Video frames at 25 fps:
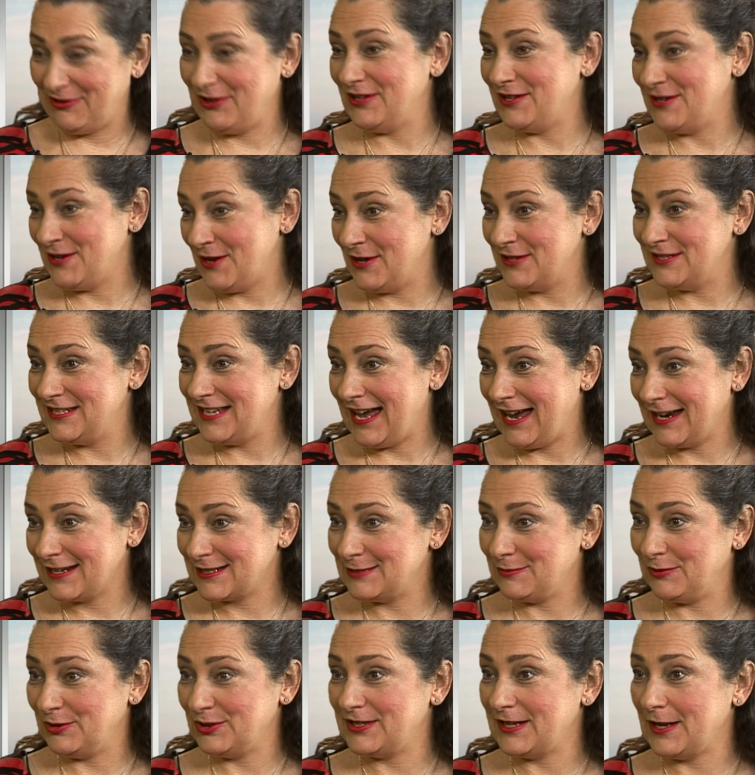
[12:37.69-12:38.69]
and
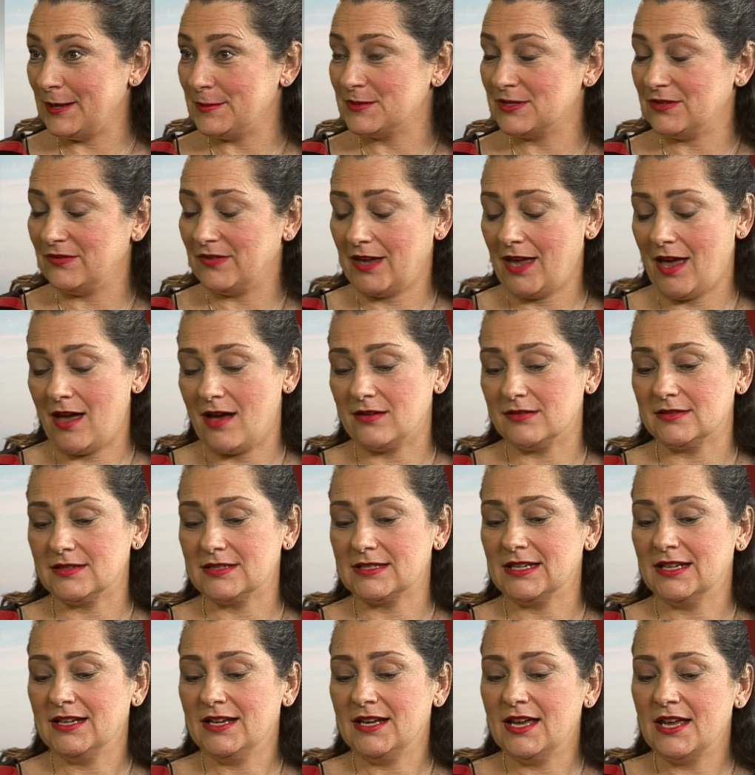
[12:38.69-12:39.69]
non-taxable, right, types of accounts.
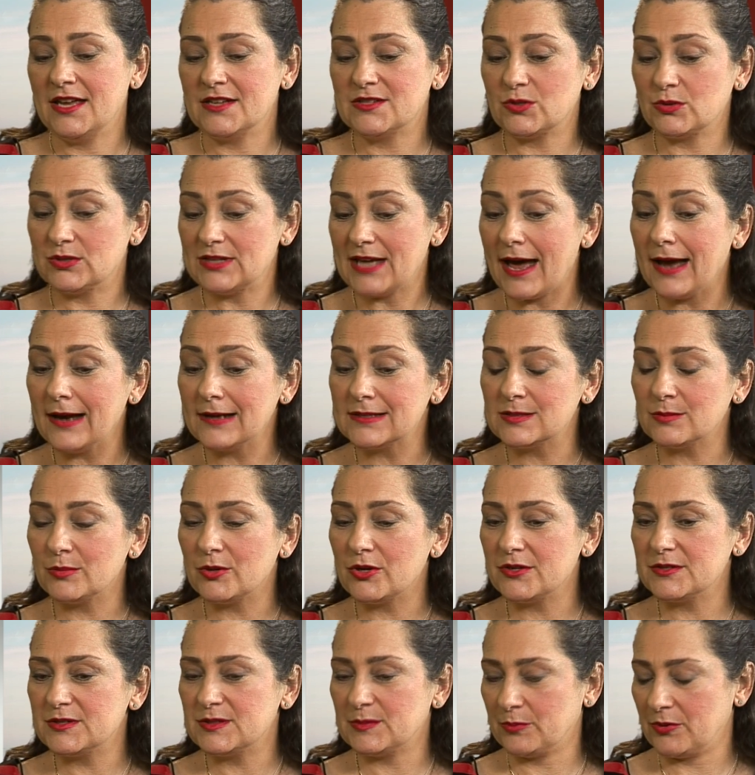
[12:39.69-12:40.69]
So taxable
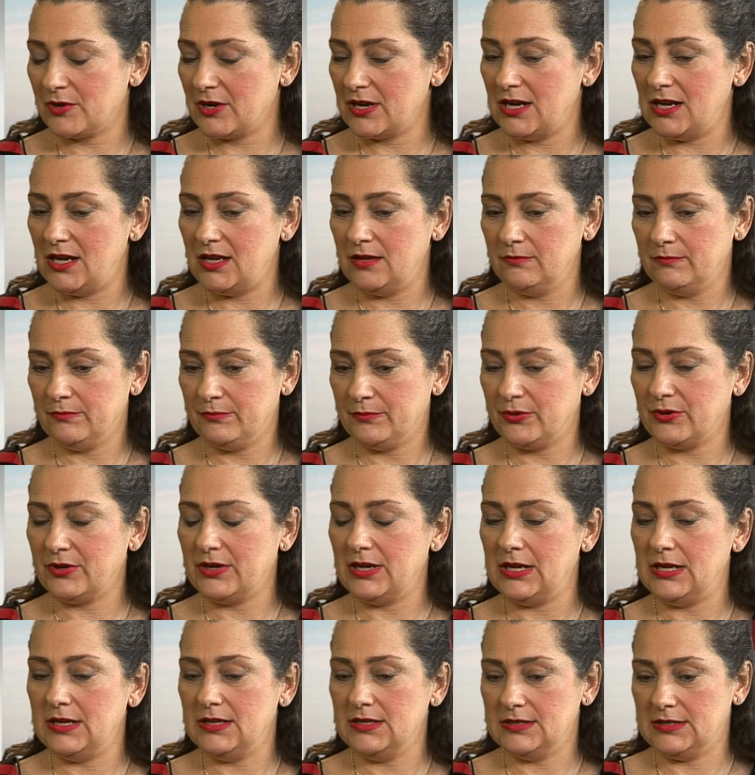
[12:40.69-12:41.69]
is pretty
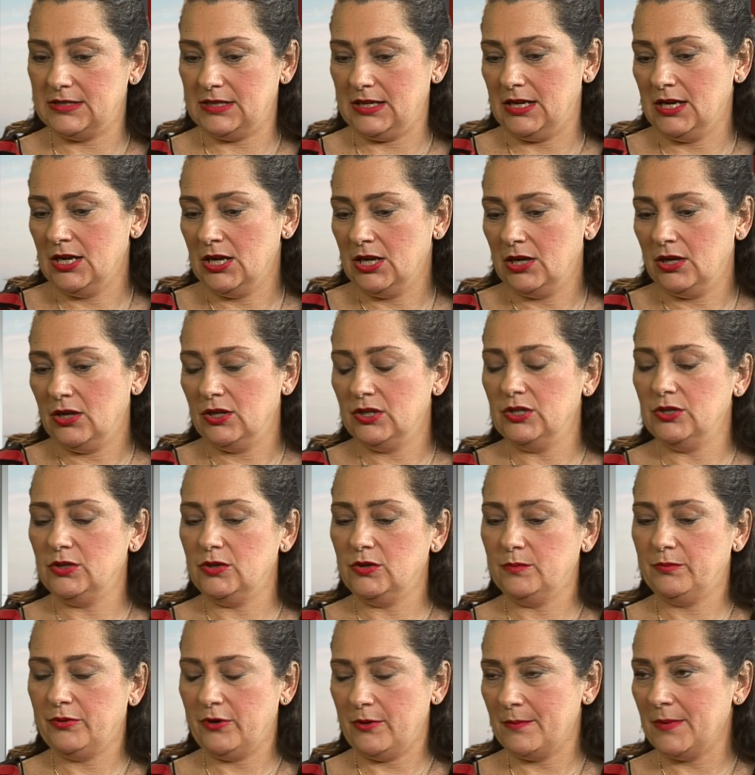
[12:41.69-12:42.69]
easy. You
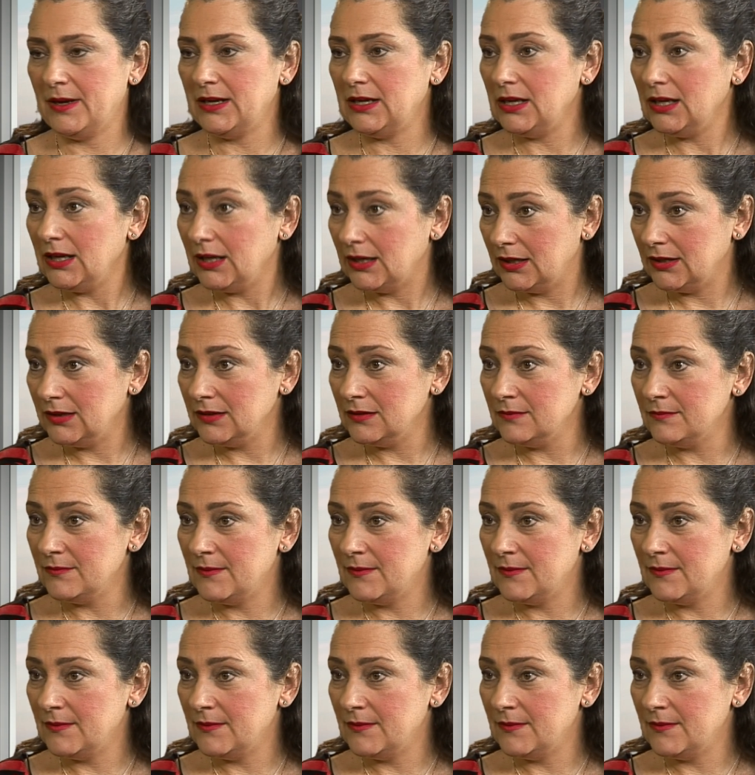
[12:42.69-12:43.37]
put money in.